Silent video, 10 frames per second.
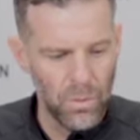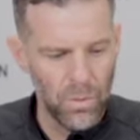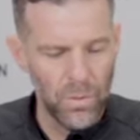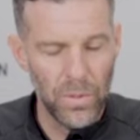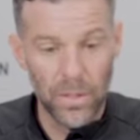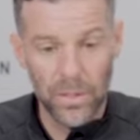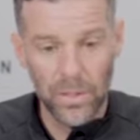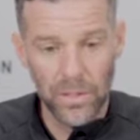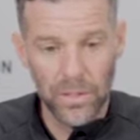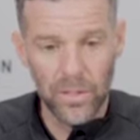Well,
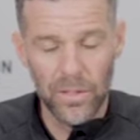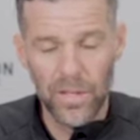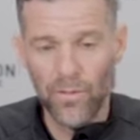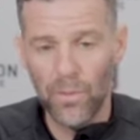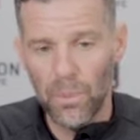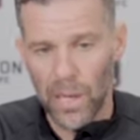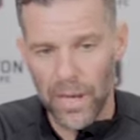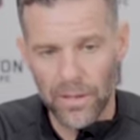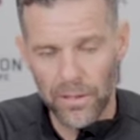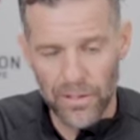they're different
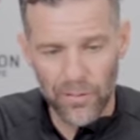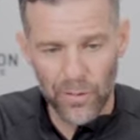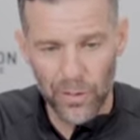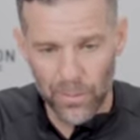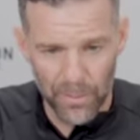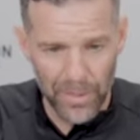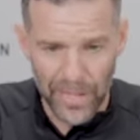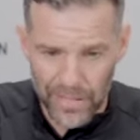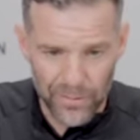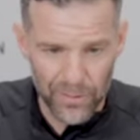players. They're different human
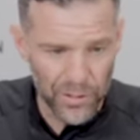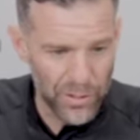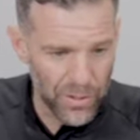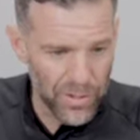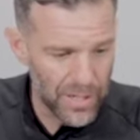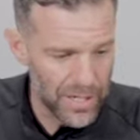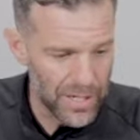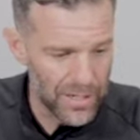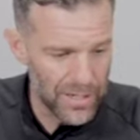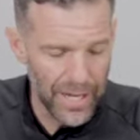beings for sure.
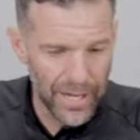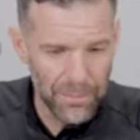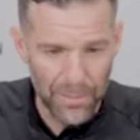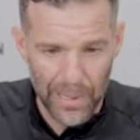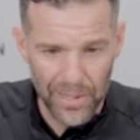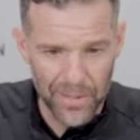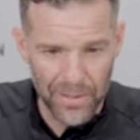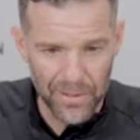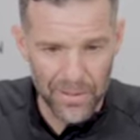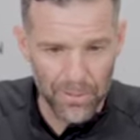But
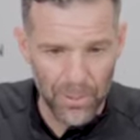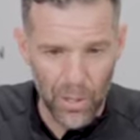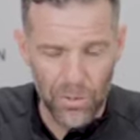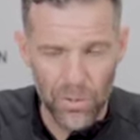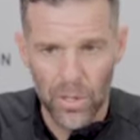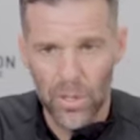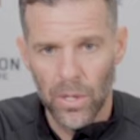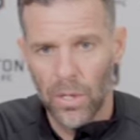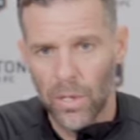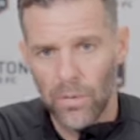they're both
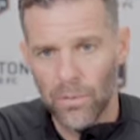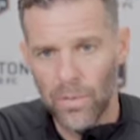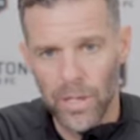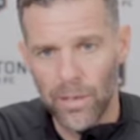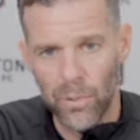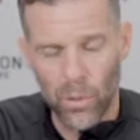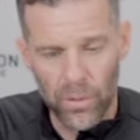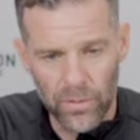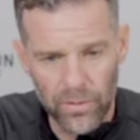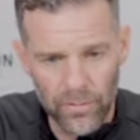really
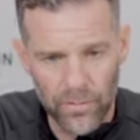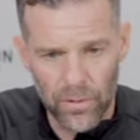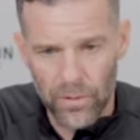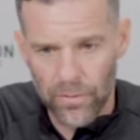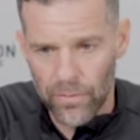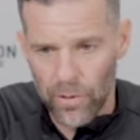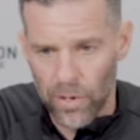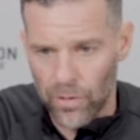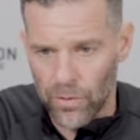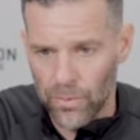important for
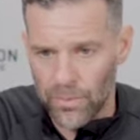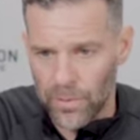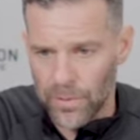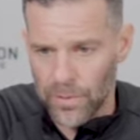our group.